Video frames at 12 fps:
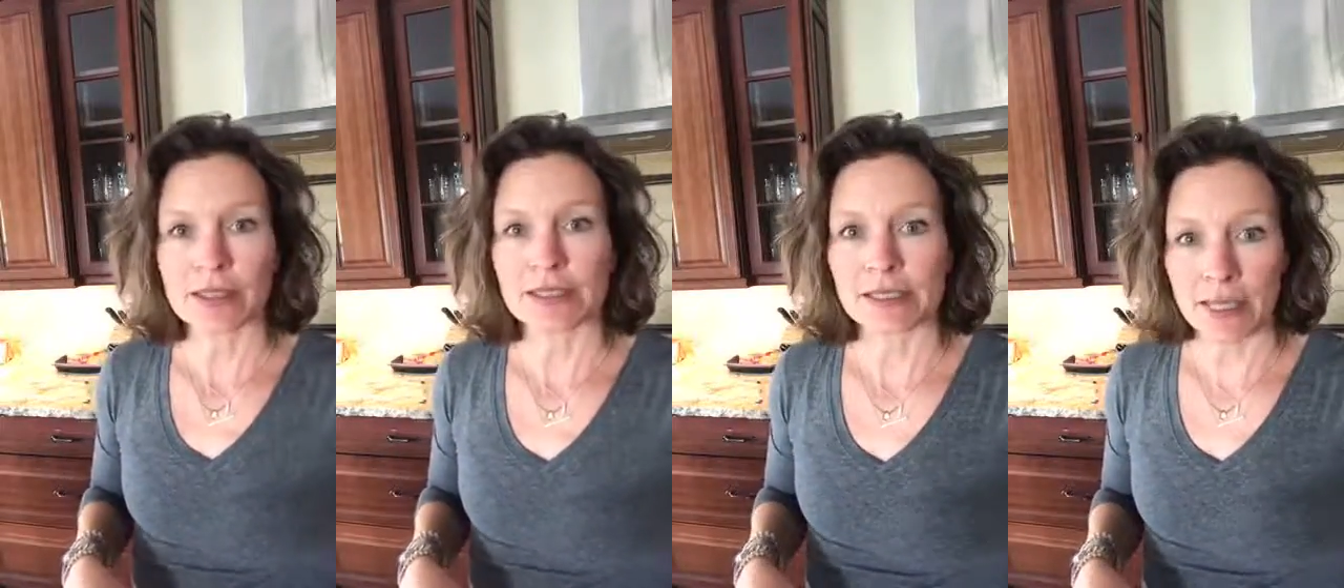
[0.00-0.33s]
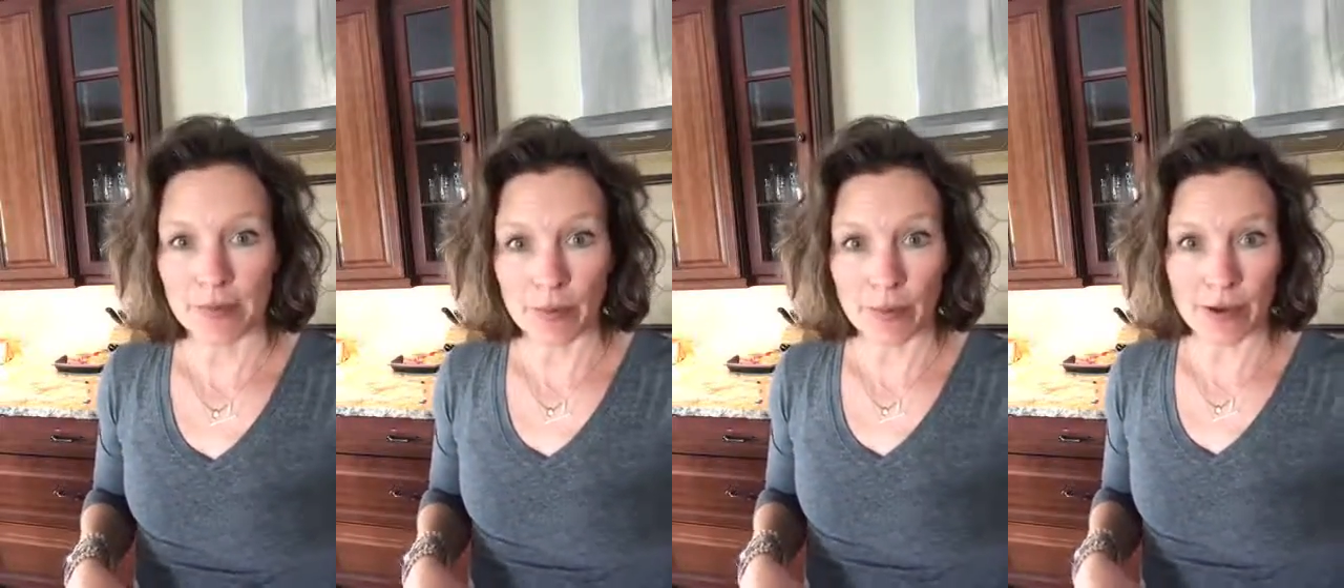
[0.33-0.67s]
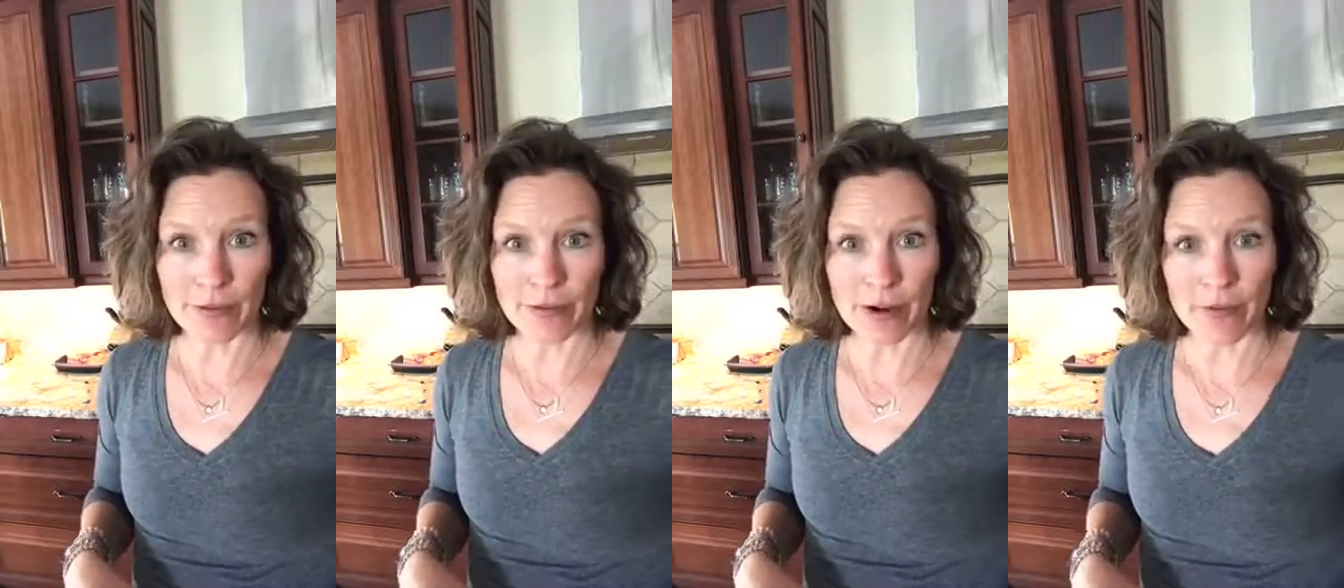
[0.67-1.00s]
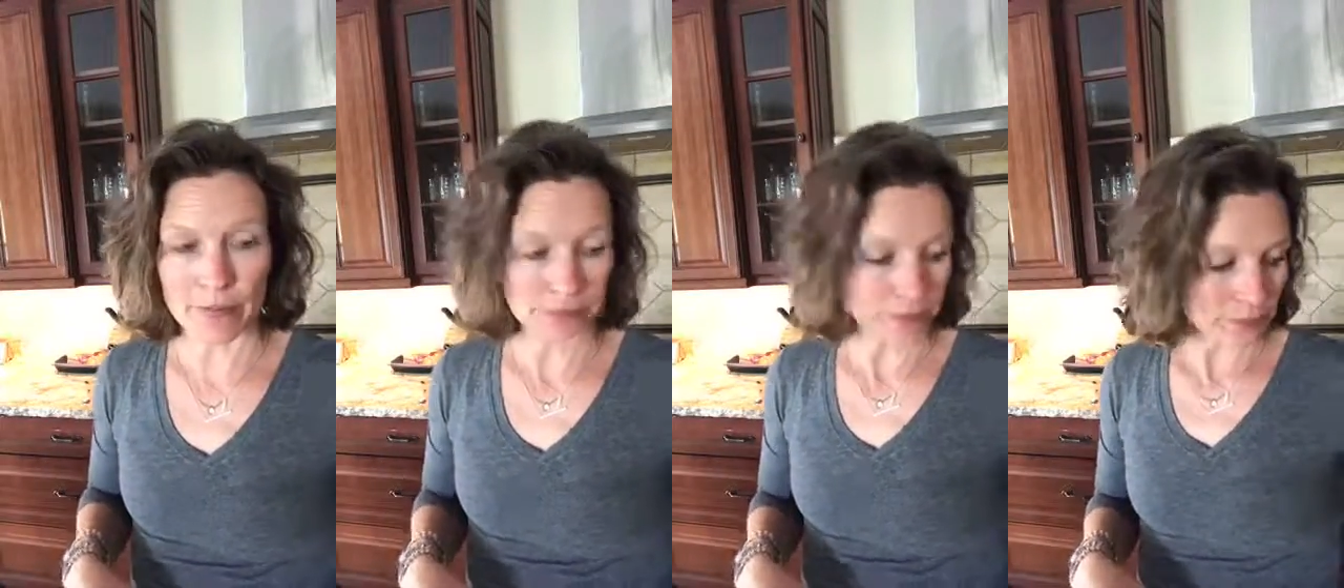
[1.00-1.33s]
step away
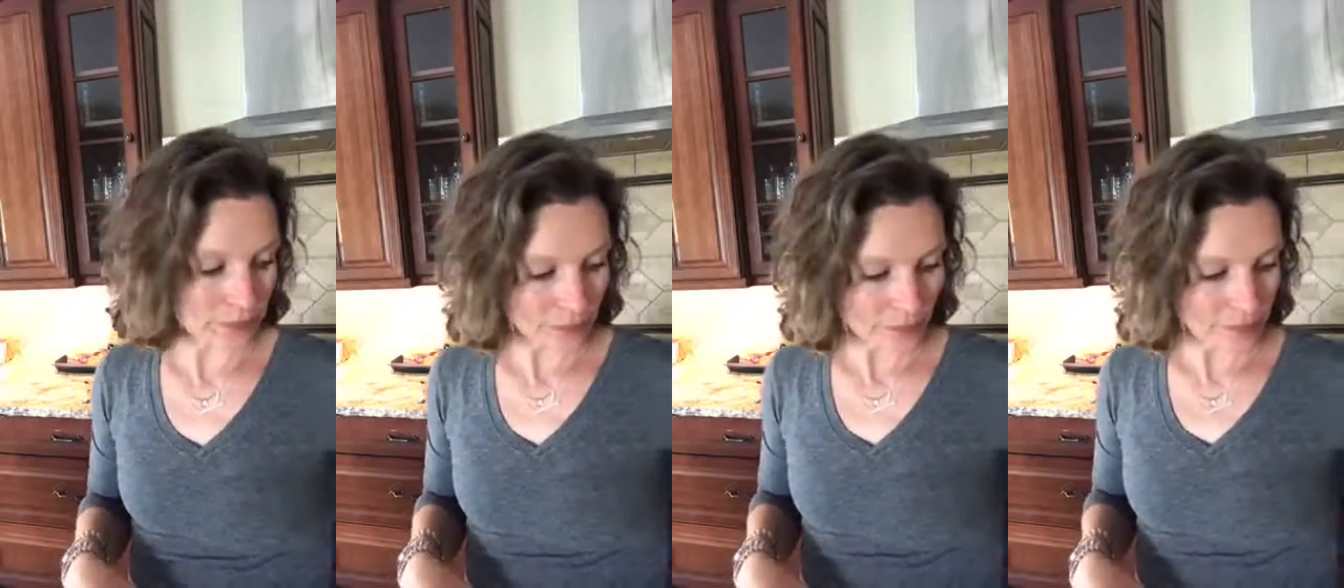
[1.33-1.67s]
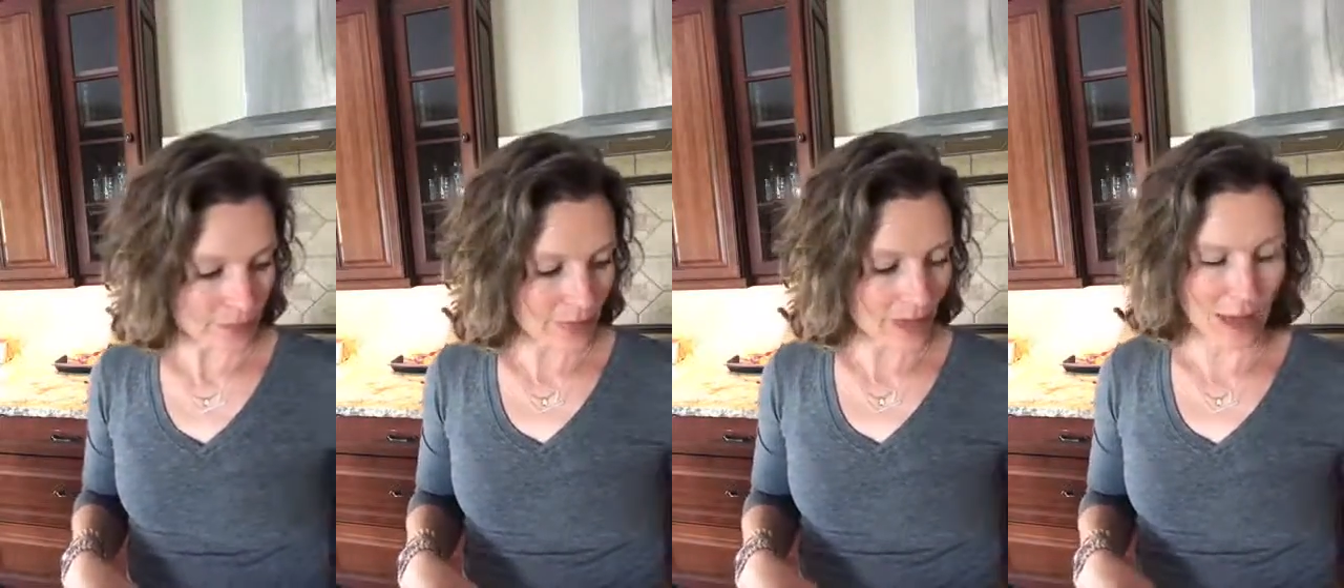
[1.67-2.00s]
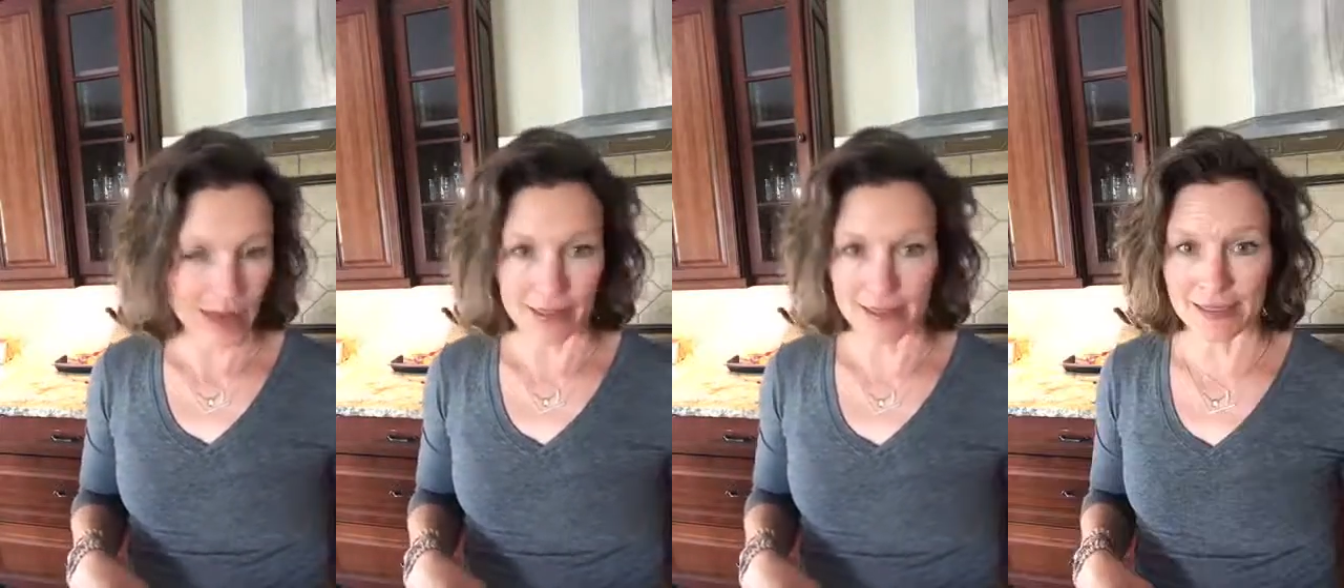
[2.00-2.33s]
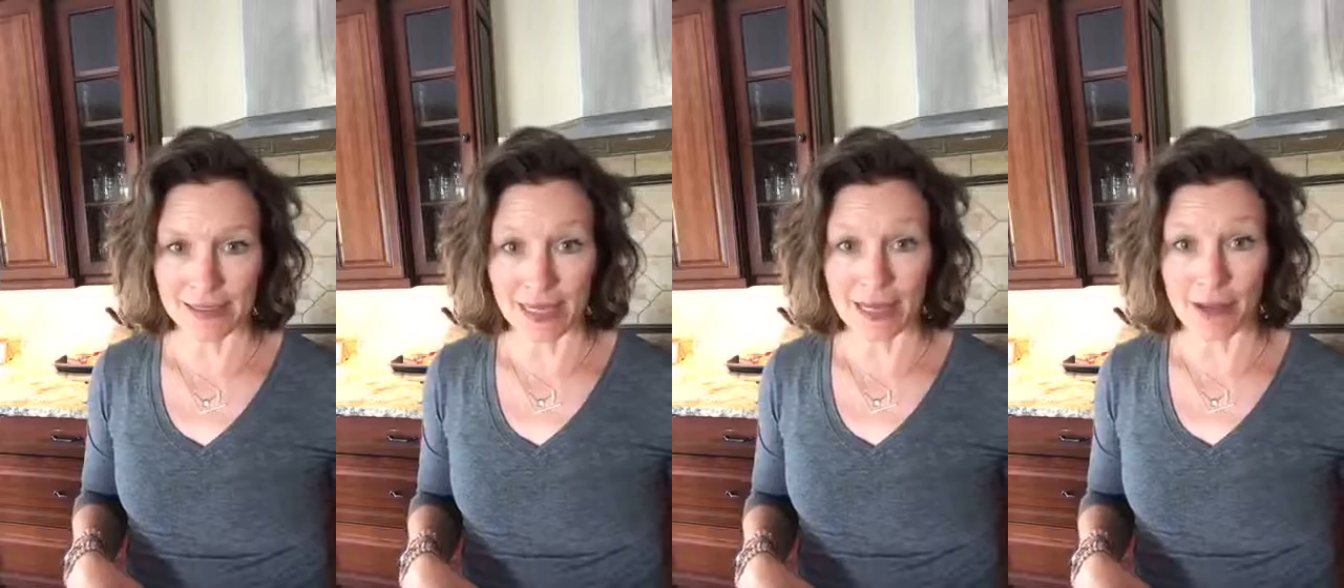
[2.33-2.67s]
from, and
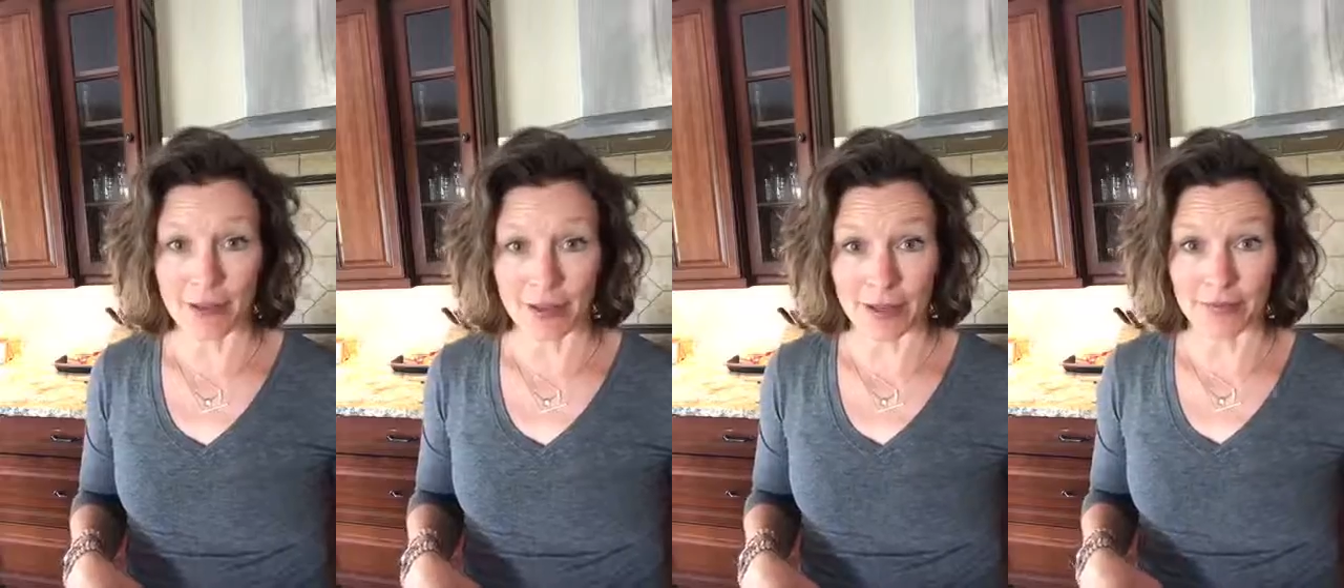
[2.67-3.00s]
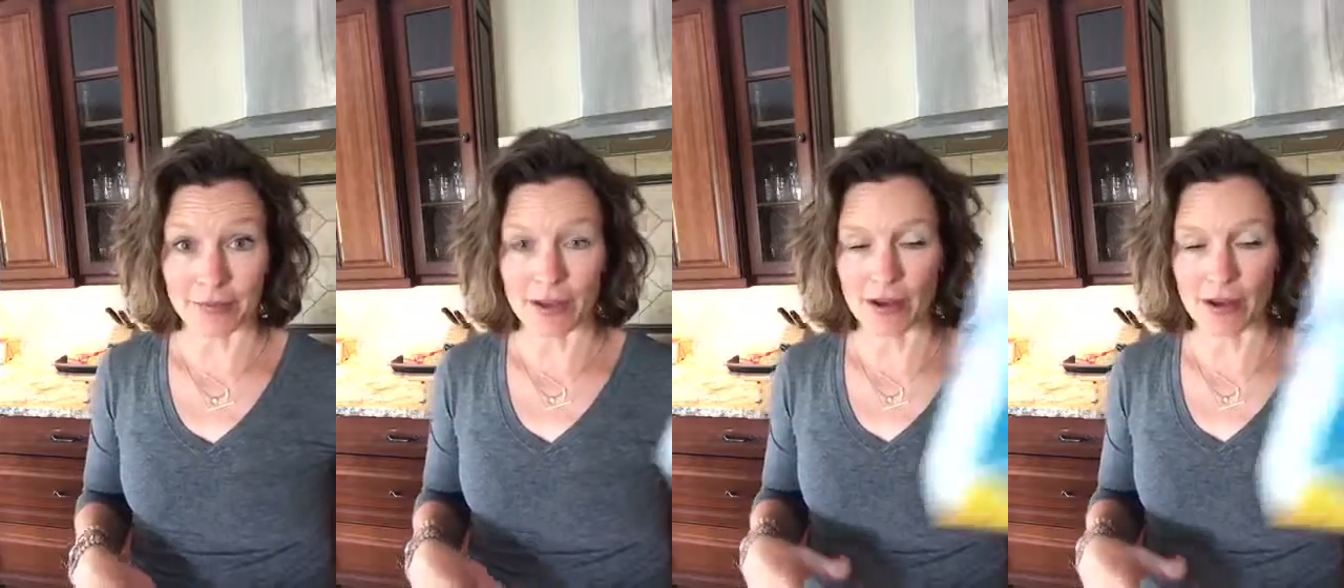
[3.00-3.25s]
stay healthy.